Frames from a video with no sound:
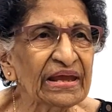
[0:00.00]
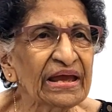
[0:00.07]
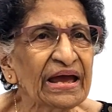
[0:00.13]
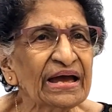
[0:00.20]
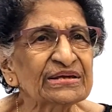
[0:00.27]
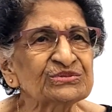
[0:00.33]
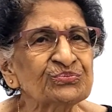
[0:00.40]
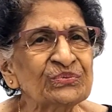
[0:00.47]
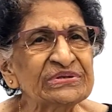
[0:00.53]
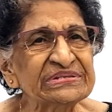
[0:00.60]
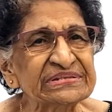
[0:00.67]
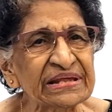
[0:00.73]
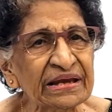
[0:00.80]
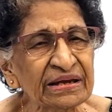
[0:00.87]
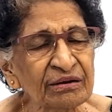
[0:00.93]
As we
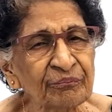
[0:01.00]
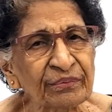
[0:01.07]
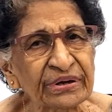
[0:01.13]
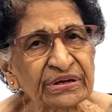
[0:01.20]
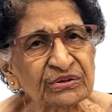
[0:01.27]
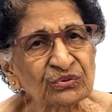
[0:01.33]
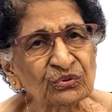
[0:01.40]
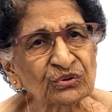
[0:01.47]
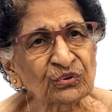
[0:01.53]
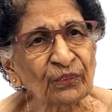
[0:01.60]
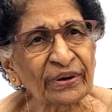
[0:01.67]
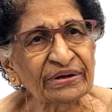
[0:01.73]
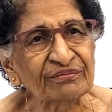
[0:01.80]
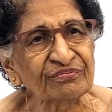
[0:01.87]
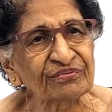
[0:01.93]
celebrate our
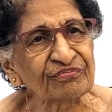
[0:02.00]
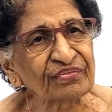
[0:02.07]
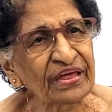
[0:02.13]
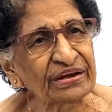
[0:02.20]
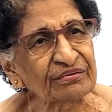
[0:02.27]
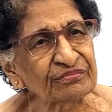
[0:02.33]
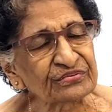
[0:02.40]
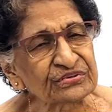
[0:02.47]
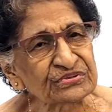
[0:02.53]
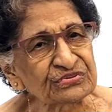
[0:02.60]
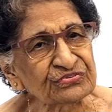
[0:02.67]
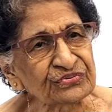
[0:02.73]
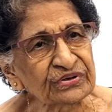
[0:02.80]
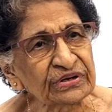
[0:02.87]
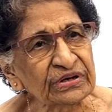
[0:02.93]
twenty-fifth
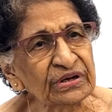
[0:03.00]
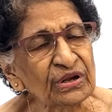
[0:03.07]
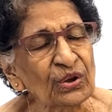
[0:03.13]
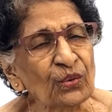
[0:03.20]
anniversary,